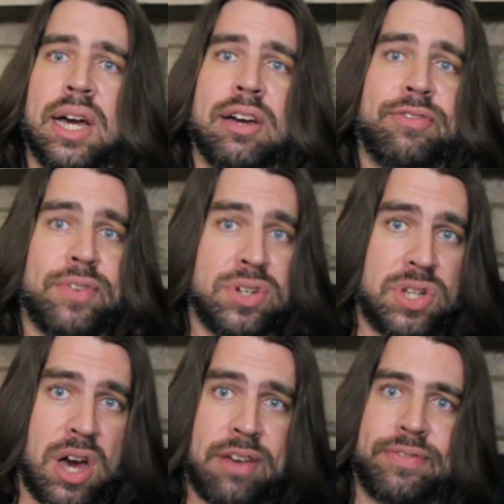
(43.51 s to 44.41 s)
First
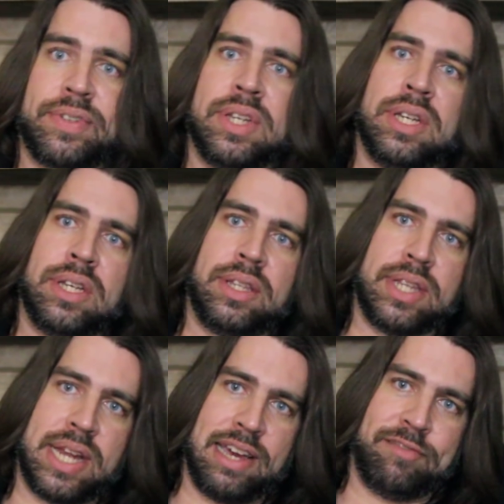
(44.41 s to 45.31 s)
off,
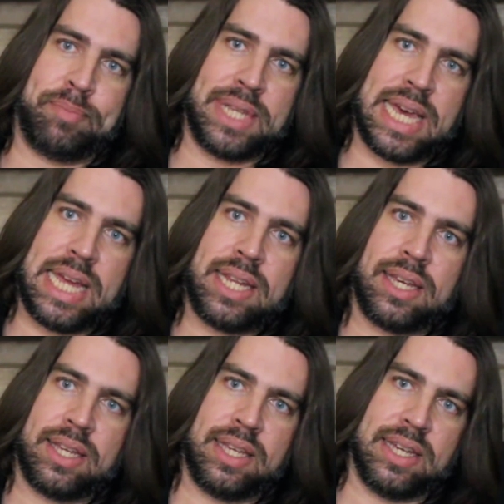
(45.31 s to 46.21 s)
the knife blade
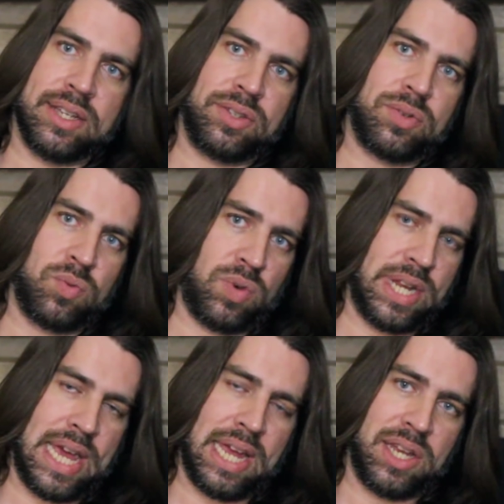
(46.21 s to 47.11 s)
is
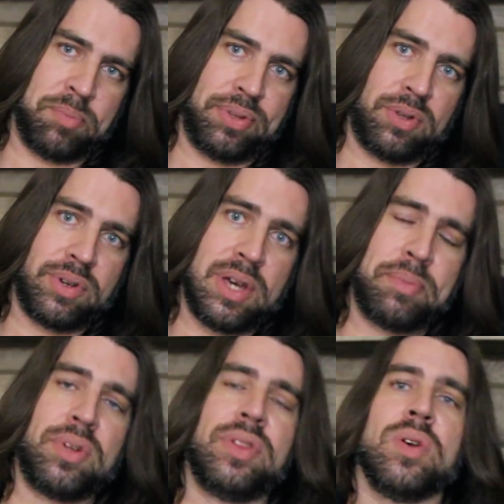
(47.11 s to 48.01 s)
one-hand
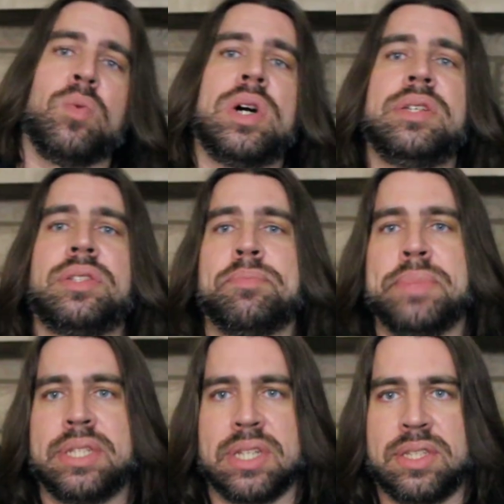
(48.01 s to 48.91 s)
deployable. There was some
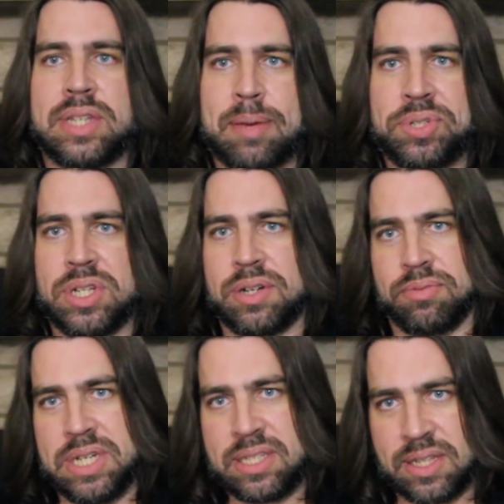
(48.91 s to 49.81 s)
misconception in a
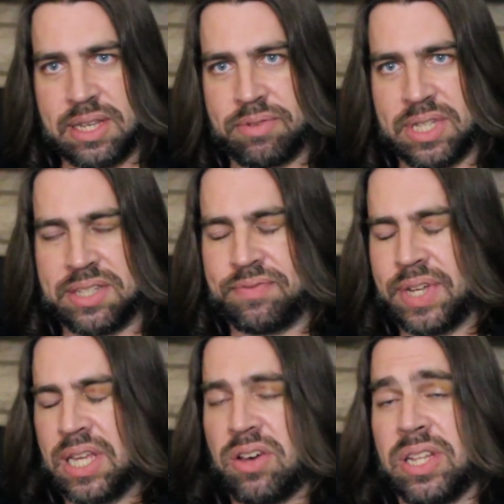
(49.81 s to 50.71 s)
recently released
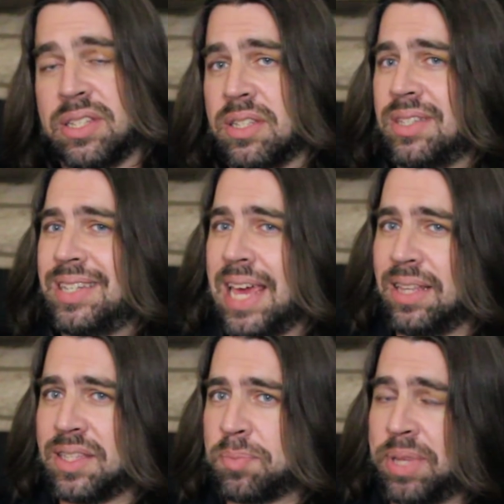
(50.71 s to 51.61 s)
video that it's a
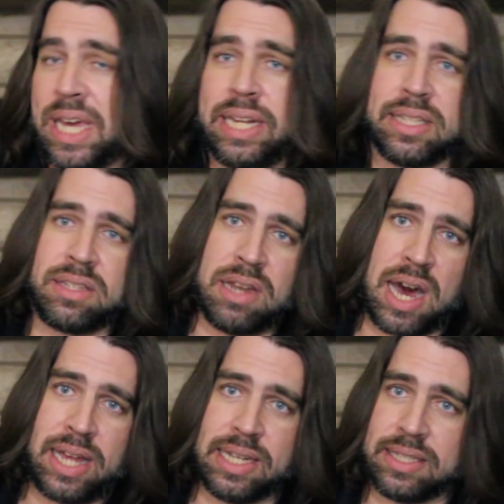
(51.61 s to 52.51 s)
stainless blade. It's
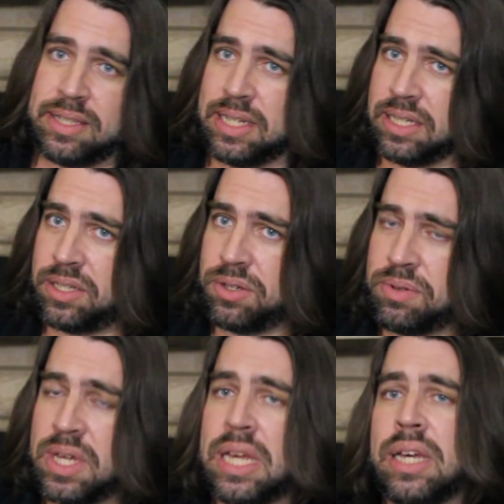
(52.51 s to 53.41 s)
not, it's
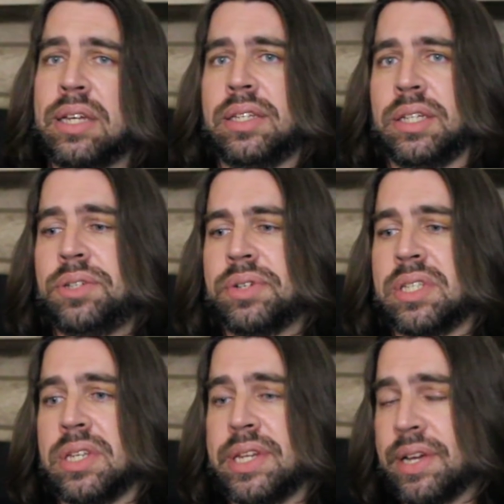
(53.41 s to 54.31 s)
D2. D2
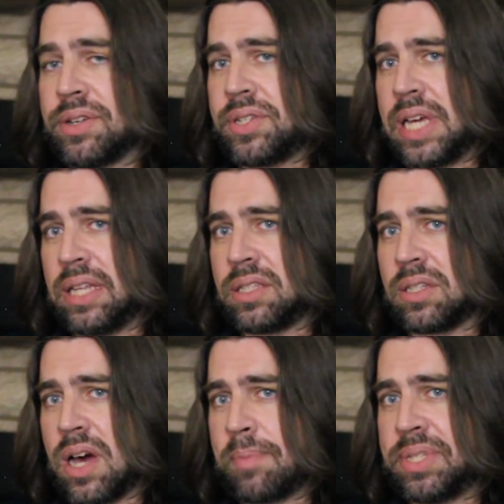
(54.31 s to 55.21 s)
is a near stainless
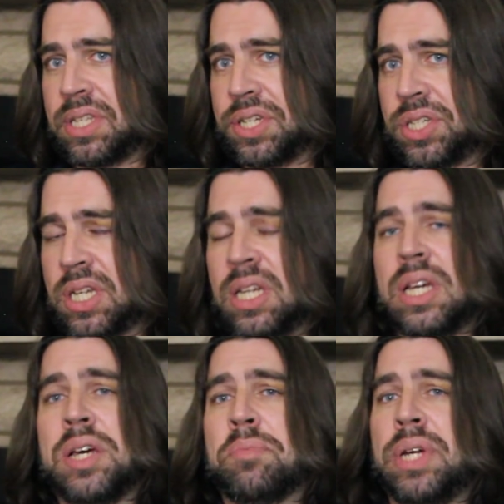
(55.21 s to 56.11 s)
composition,
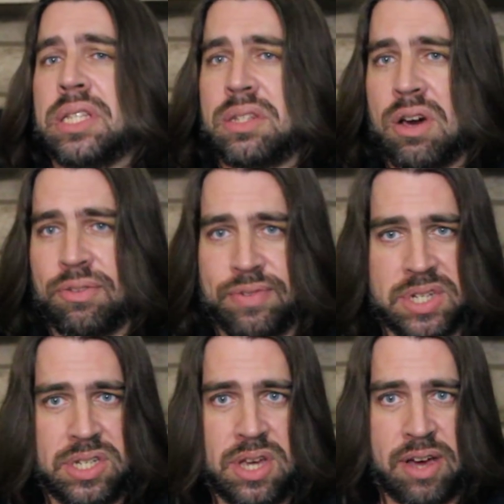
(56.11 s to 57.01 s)
but it's known for
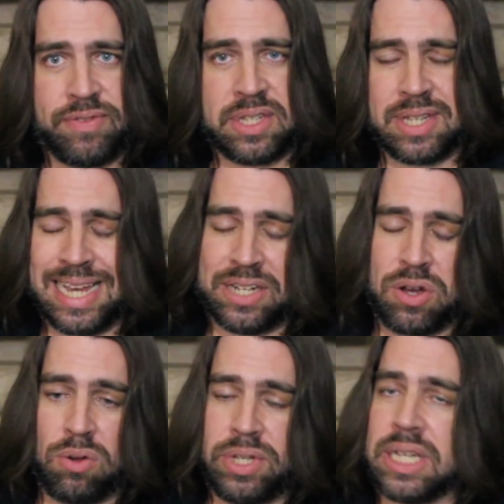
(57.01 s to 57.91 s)
its toughness and edge
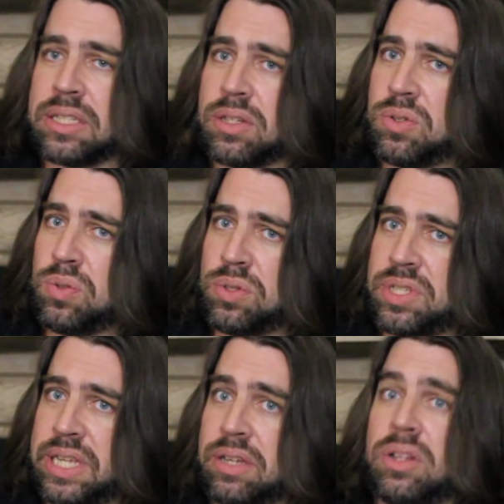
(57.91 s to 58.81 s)
holding. It's a tool
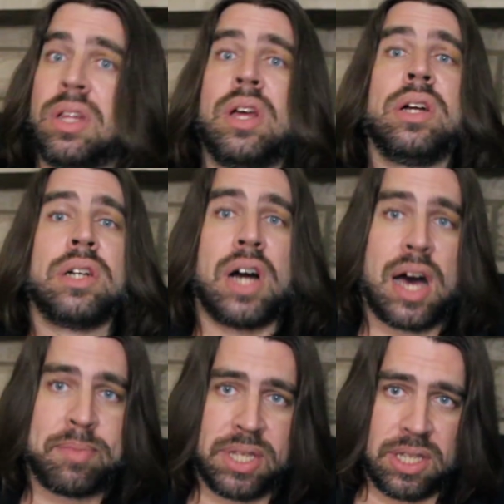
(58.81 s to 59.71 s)
steel,
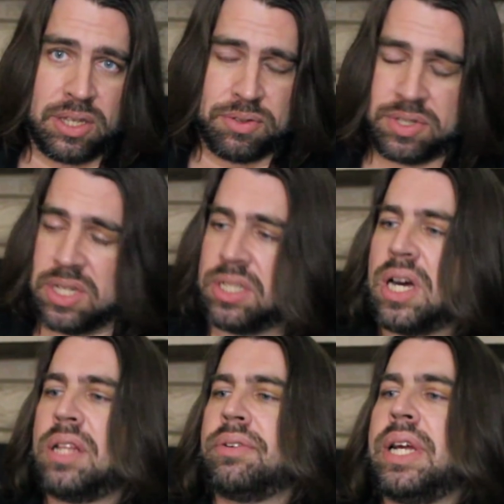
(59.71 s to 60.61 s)
commonly used in
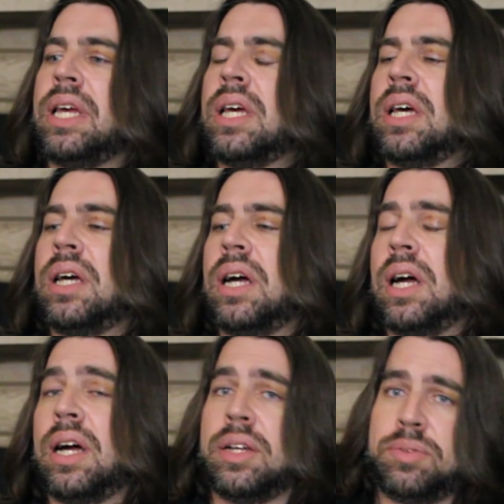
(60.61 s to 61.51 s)
cutlery,
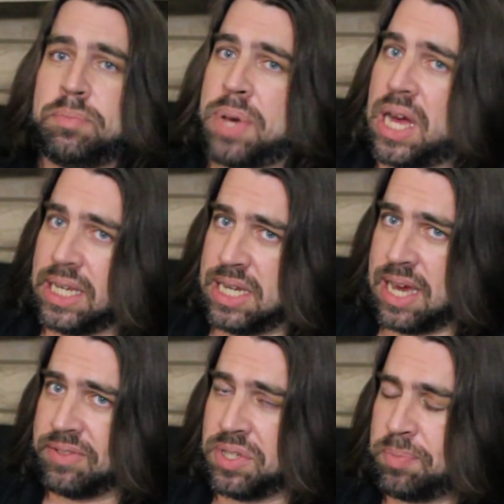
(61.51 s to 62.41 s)
pocket
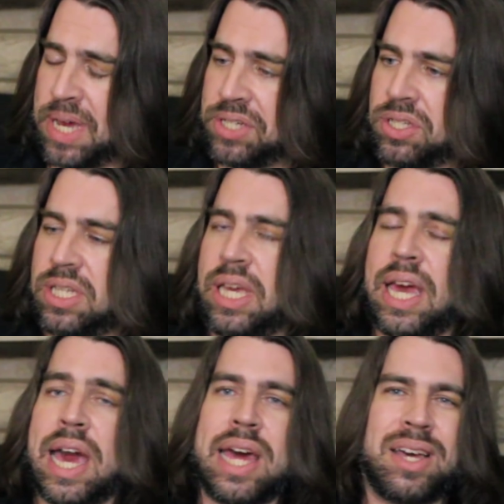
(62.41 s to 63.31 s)
knives
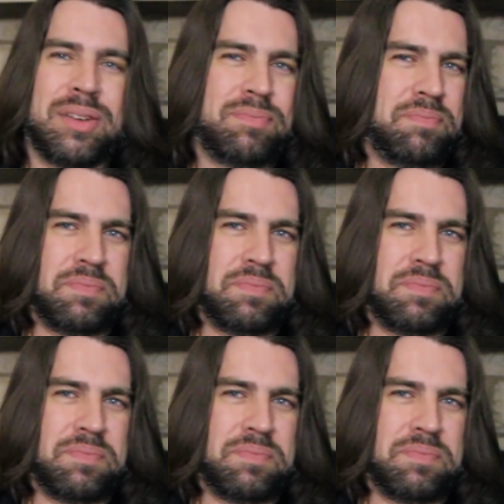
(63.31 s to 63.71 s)
especially, at a